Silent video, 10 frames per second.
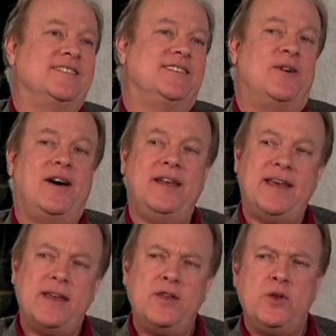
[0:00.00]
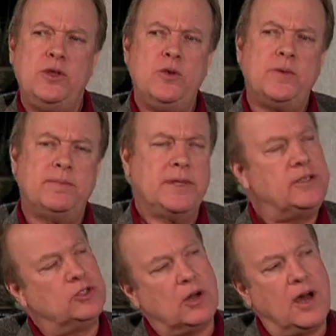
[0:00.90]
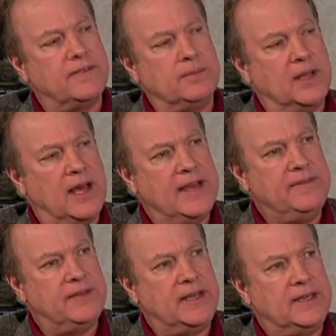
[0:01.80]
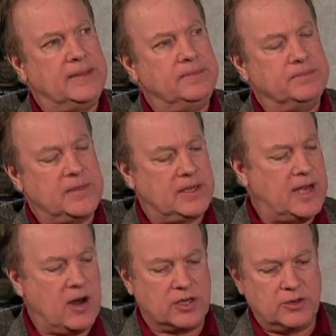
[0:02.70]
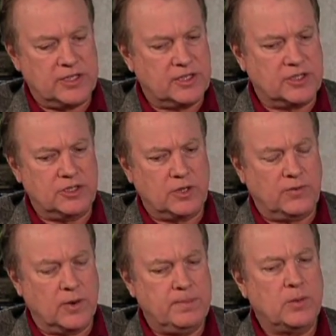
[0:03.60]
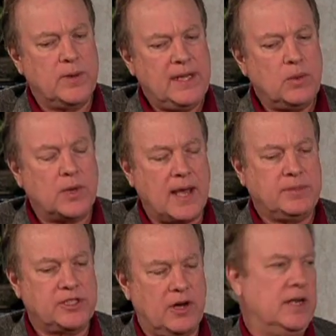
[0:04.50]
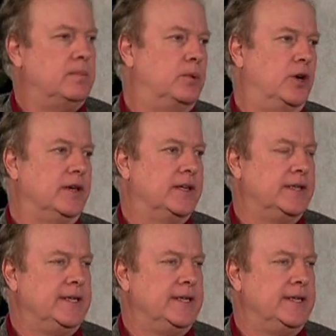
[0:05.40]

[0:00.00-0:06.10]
So yeah, you can draw from life characteristics and so forth. But really, when I'm starting a book,